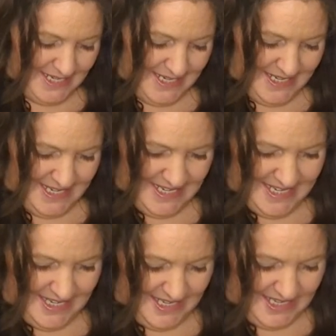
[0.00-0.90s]

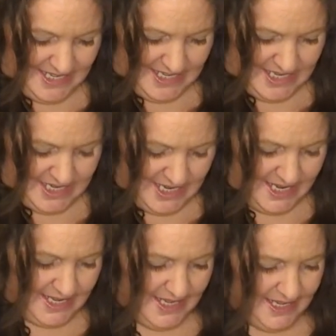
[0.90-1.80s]

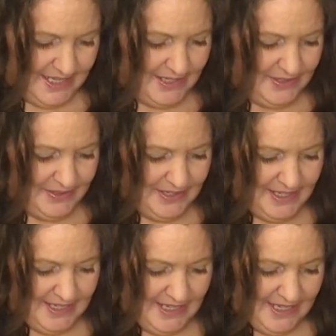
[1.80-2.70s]

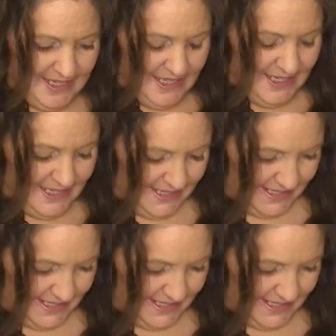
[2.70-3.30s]
Nobody speaks.